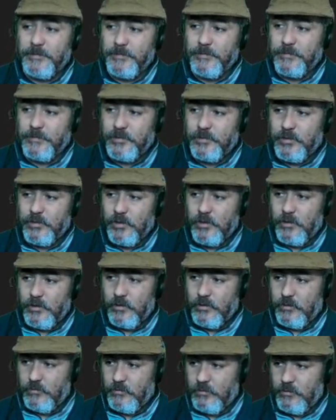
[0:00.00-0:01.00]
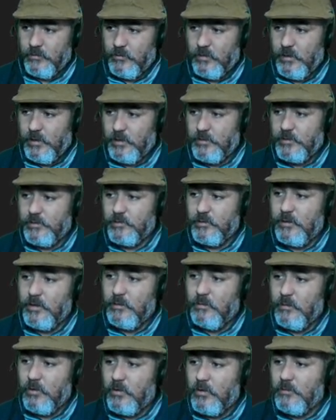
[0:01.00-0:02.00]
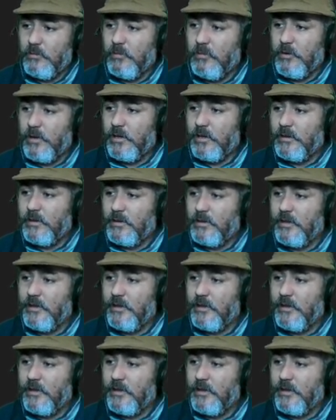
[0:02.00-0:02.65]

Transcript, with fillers: so we need to incorporate